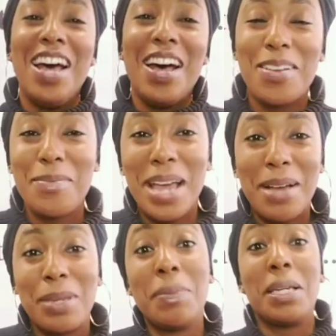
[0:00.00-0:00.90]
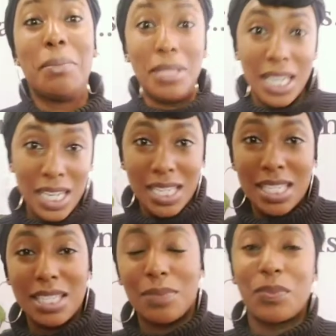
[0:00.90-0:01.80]
about me being
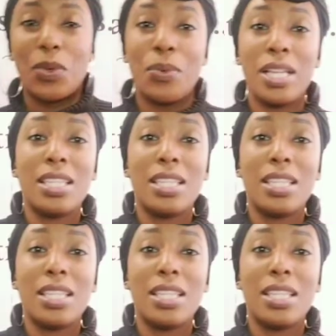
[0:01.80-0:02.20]
blessed with